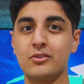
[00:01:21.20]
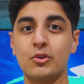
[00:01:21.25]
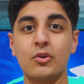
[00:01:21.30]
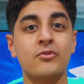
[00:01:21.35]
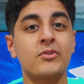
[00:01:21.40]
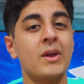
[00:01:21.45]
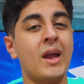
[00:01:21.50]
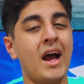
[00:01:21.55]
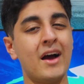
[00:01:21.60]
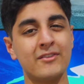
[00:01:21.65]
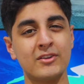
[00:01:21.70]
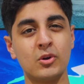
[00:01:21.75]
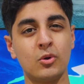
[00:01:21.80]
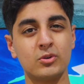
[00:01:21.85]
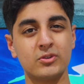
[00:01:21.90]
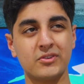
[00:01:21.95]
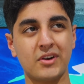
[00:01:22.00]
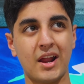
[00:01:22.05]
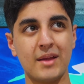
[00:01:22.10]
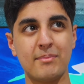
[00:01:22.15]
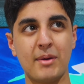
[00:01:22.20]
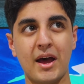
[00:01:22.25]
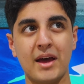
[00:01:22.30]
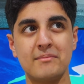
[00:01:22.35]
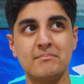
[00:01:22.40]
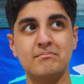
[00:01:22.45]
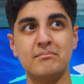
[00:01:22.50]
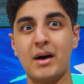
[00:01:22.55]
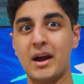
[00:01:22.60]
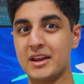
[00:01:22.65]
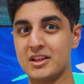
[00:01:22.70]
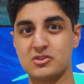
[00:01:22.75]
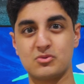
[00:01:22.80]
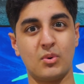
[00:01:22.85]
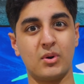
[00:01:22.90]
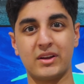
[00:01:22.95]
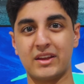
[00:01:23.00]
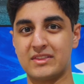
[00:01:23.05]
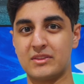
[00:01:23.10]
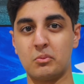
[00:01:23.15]
So if you have an older iPad, might as
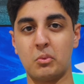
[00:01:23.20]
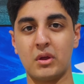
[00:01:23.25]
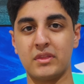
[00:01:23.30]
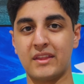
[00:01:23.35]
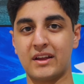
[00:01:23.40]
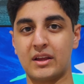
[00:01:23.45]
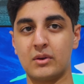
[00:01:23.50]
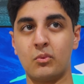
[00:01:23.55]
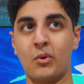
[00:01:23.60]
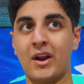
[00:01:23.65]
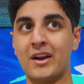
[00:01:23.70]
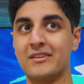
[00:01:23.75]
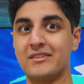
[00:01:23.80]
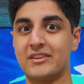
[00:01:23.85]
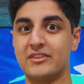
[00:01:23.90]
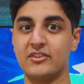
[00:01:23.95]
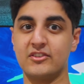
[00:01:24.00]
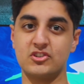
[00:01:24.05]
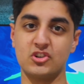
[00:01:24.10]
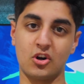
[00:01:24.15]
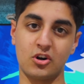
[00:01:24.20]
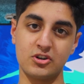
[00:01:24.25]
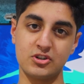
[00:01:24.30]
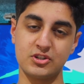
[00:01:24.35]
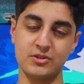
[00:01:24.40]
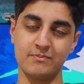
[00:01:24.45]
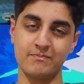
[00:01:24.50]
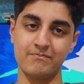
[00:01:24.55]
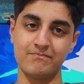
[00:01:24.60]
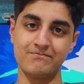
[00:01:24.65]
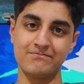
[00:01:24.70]
well get the one that can wirelessly charge.